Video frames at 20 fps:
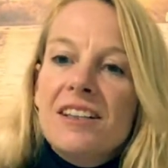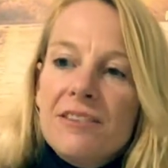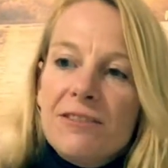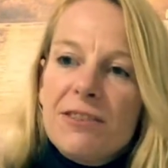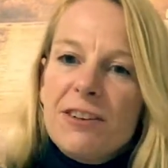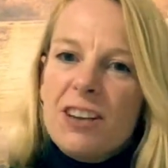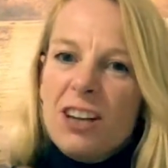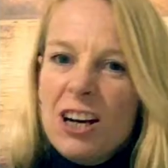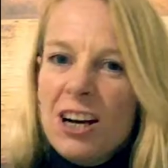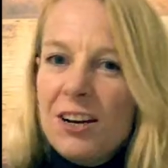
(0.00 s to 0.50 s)

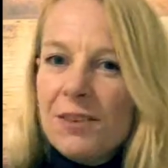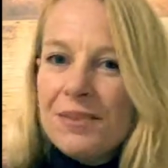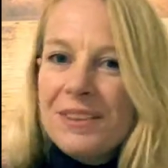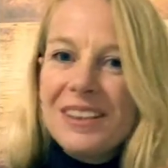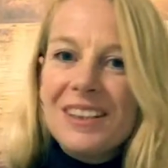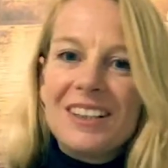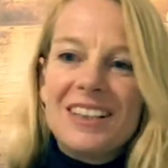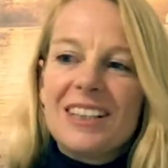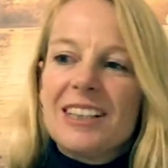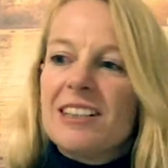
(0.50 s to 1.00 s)
Flirt
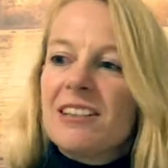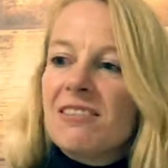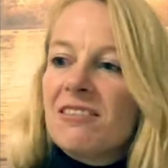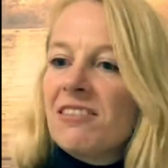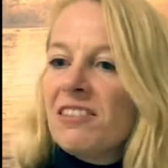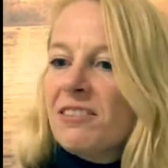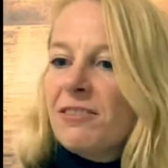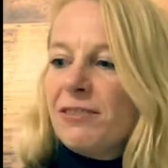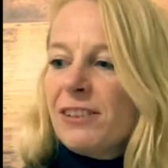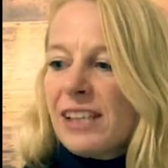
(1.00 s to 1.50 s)
with it.
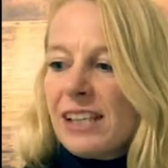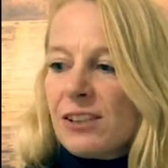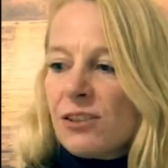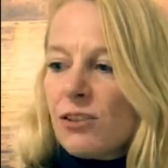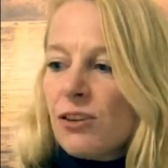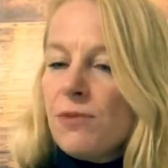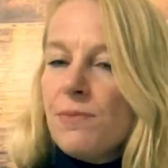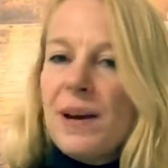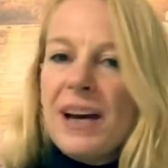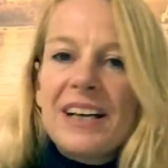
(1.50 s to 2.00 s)
Flick
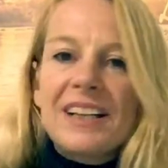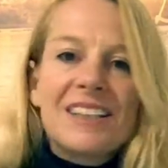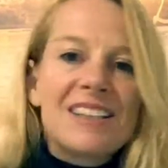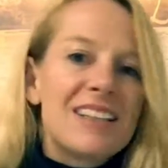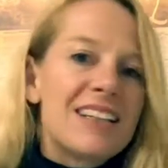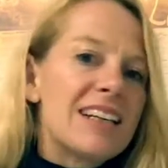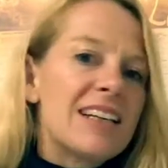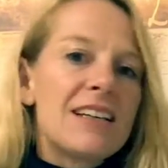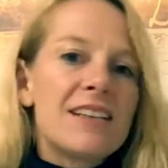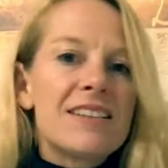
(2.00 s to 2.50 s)
through
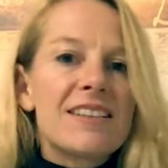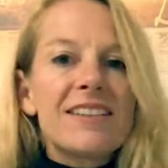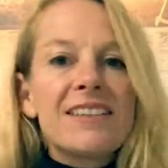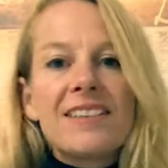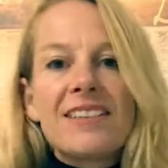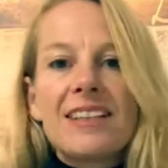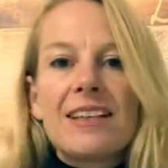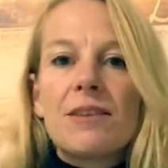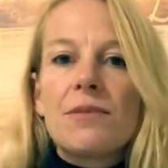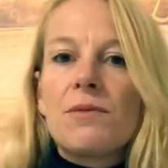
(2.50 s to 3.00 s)
magazines
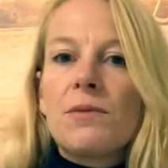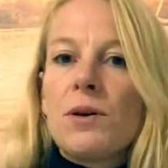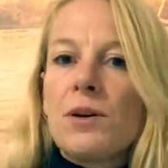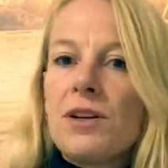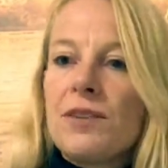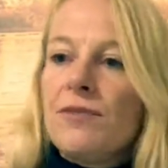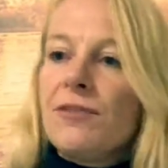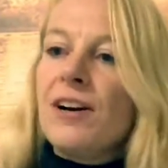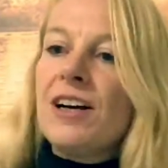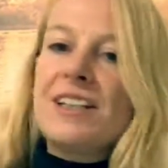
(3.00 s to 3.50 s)
and think, what
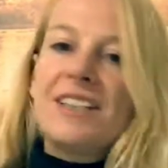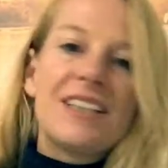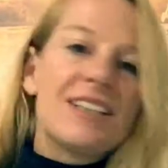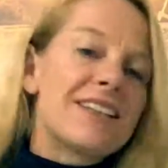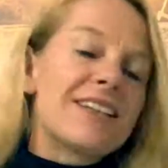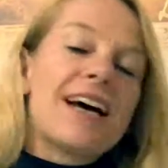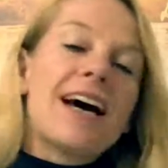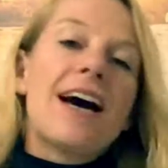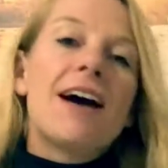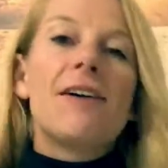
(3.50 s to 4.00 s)
if I did
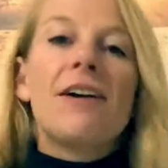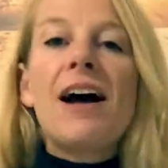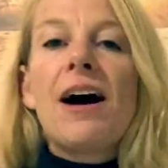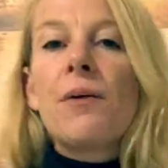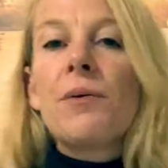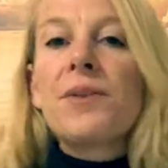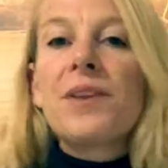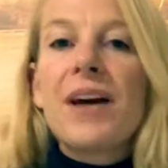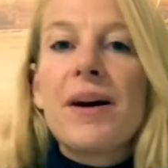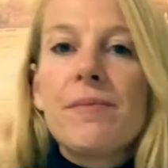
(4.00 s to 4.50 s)
that? How
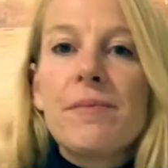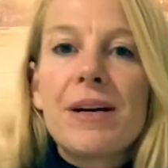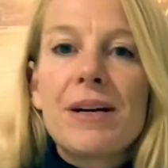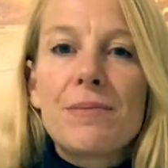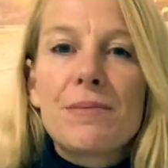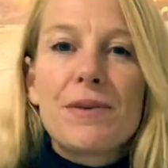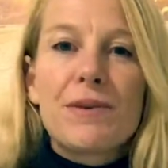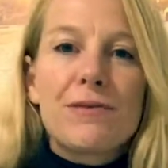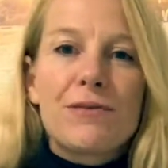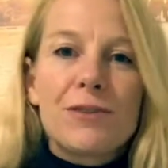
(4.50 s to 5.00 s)
would that
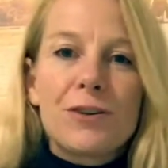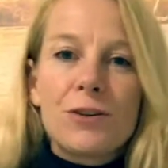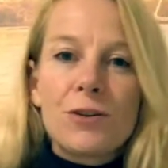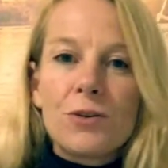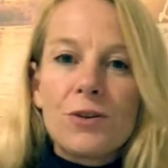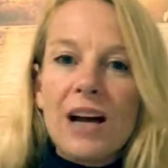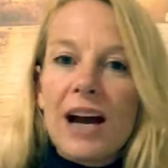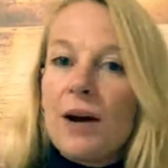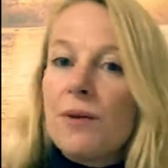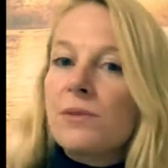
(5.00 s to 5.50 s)
make me
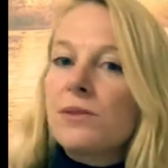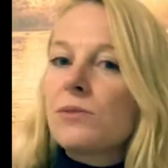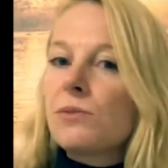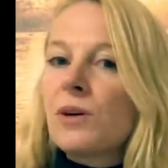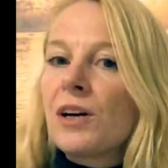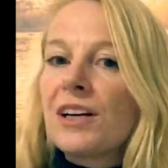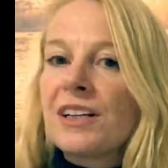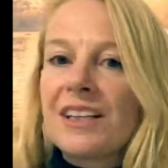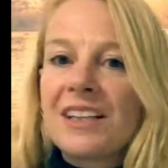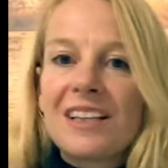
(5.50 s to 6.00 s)
feel? How would
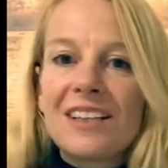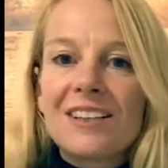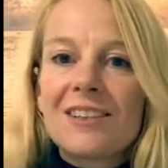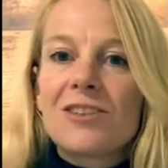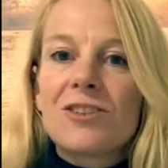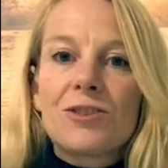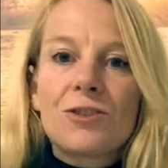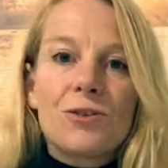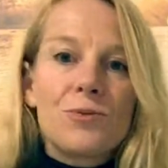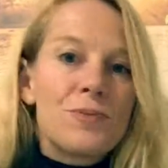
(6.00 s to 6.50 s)
working in a
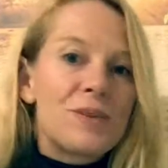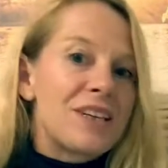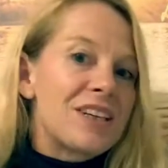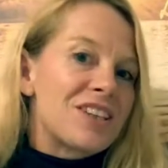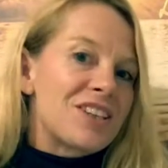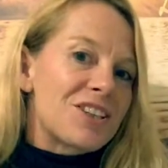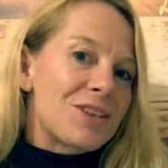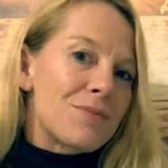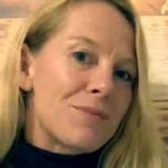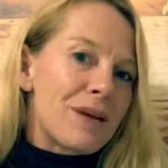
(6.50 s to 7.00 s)
soup
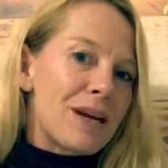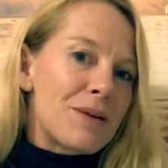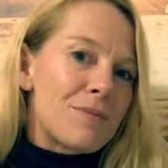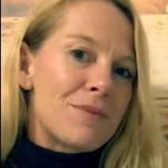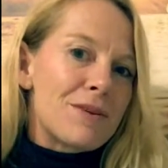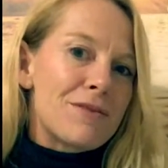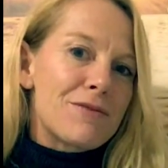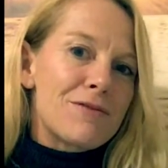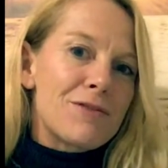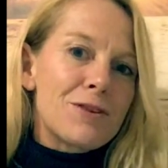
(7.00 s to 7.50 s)
kitchen make
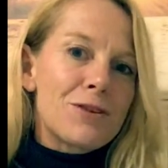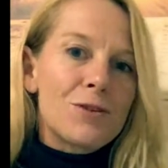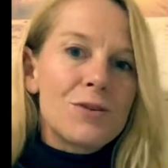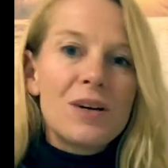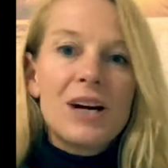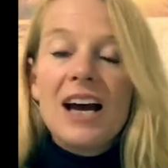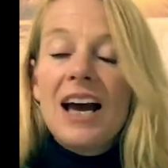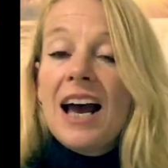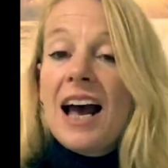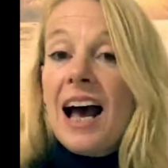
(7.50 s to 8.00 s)
me
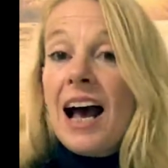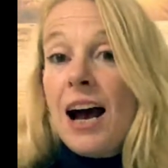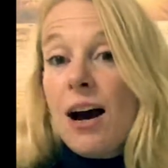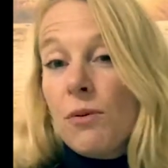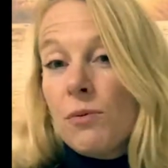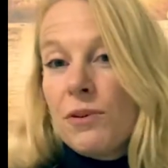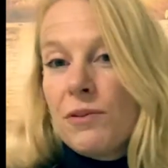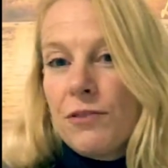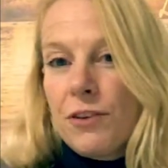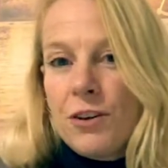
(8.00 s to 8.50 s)
feel?
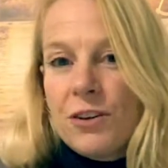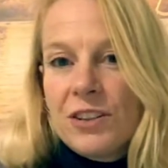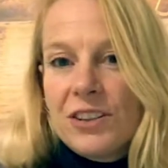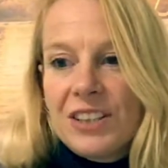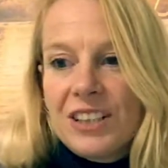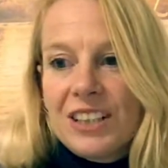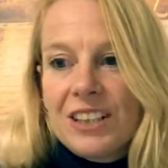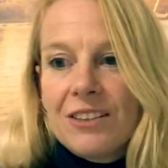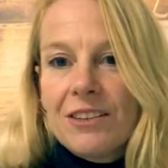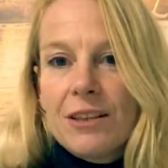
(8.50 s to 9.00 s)
How would
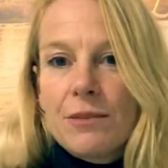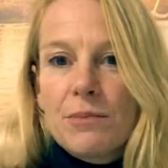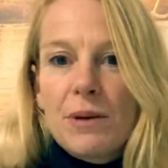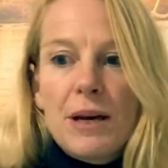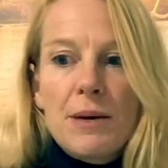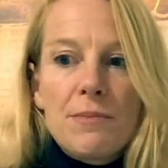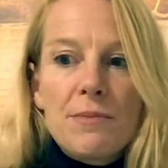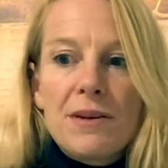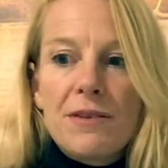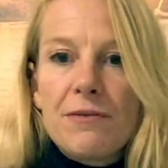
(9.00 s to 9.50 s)
volunteering
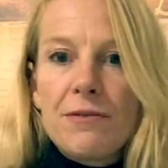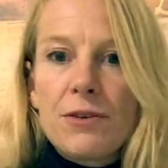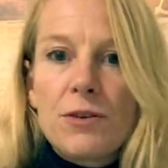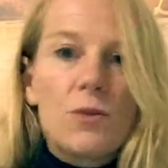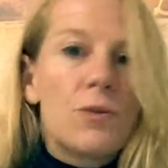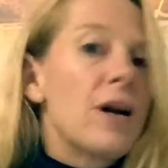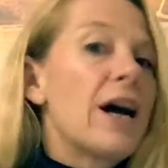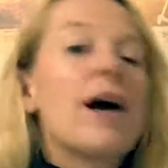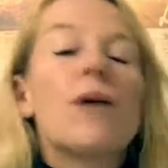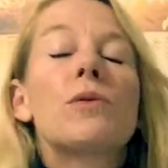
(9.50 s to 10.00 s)
make me
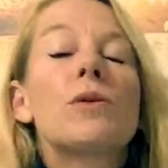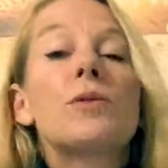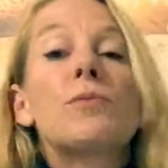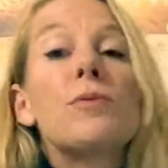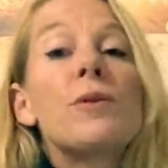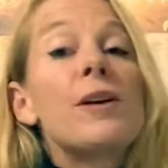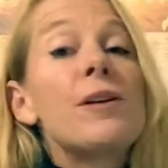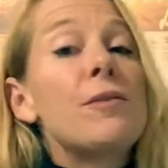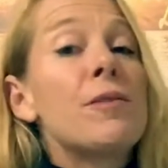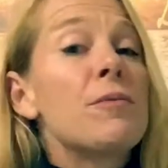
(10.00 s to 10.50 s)
feel? How would
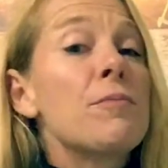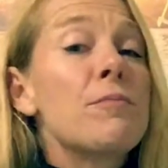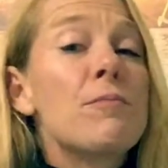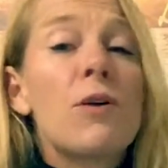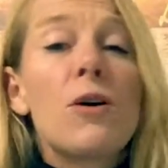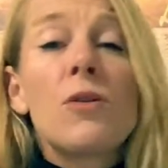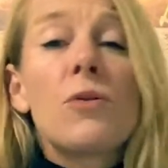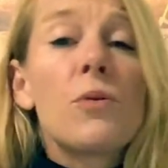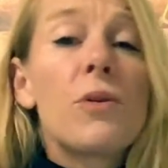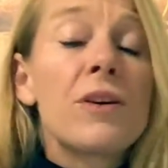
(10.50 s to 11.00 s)
being a
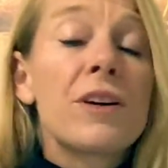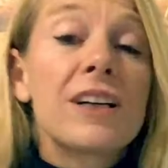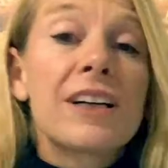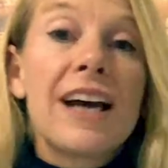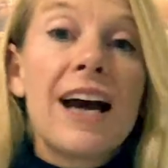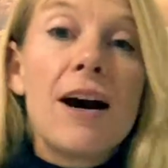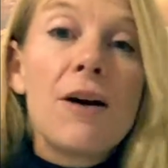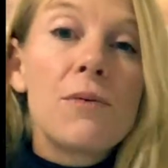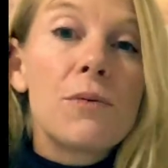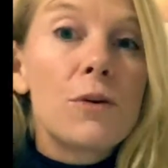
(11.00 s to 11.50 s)
model on a
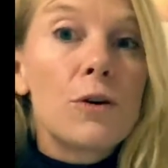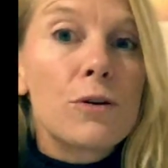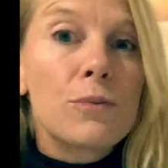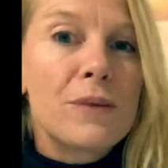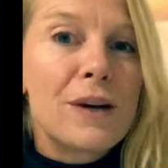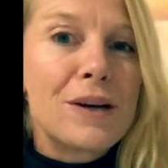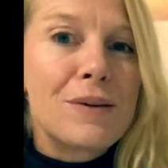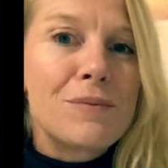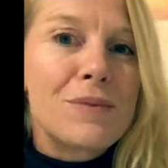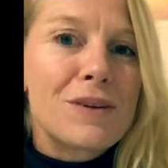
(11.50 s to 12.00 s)
catwalk
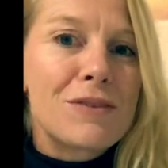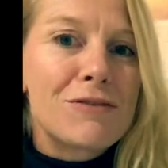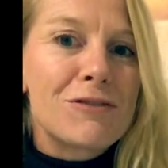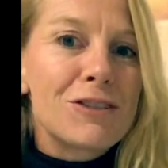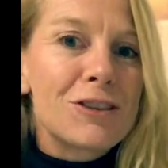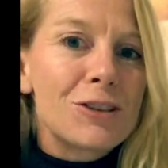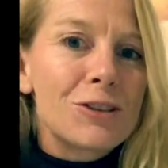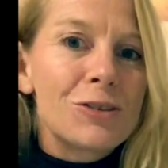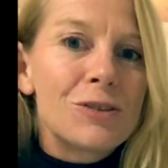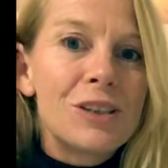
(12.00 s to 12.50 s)
make me
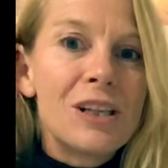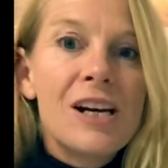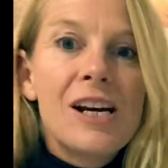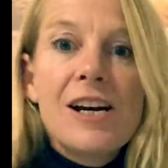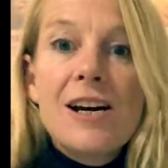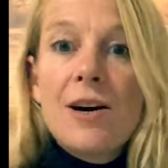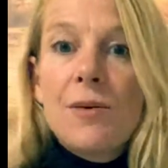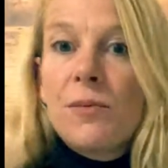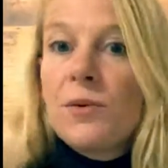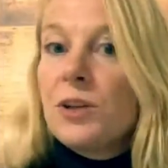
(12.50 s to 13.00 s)
feel?
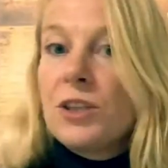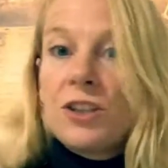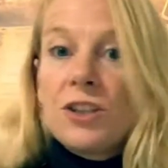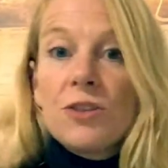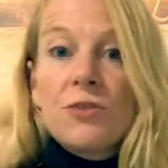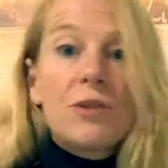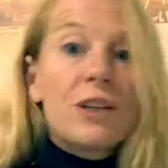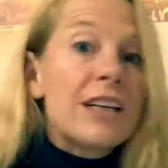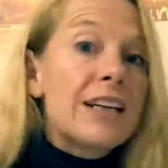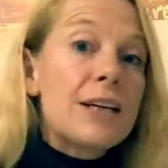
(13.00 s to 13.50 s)
Would
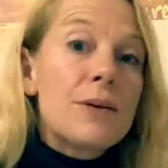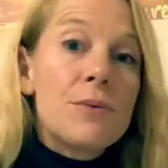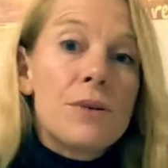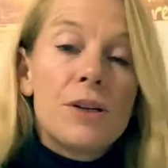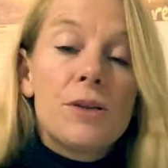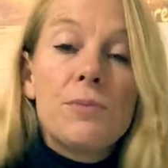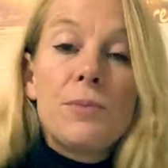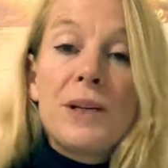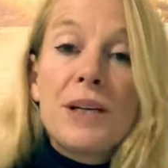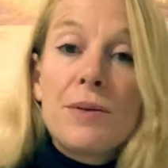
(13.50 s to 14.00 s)
you really
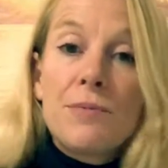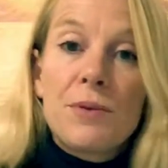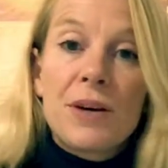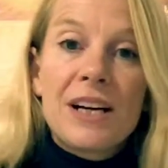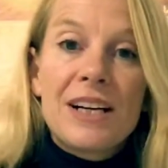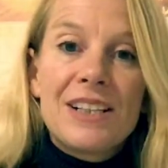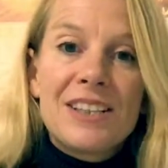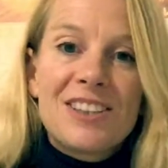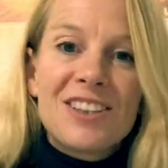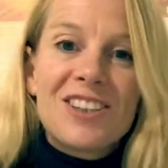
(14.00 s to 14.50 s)
want to be a
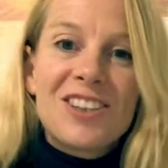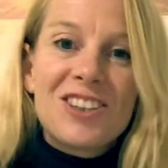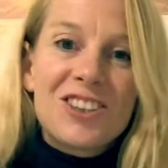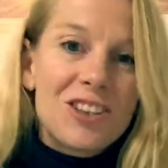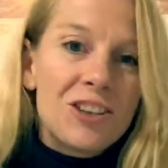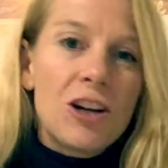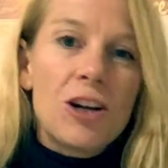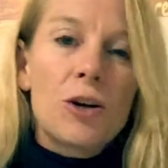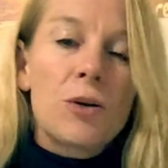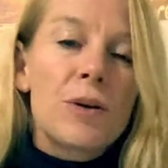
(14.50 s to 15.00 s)
brain
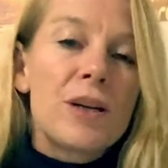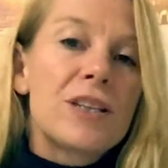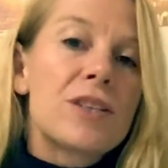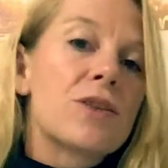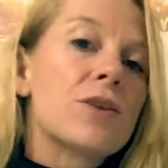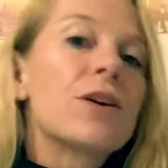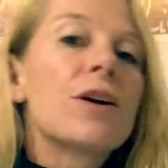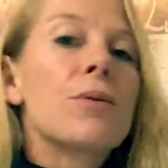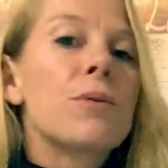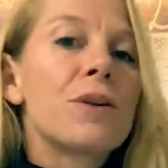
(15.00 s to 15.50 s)
surgeon? I always
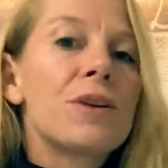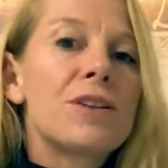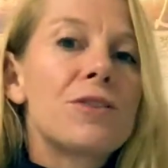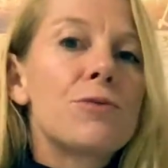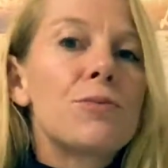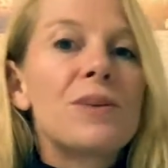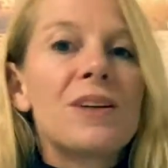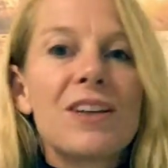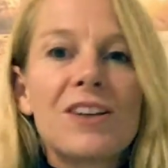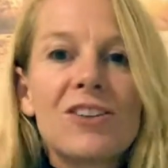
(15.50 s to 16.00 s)
thought I wanted
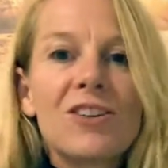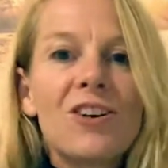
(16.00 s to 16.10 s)
to be a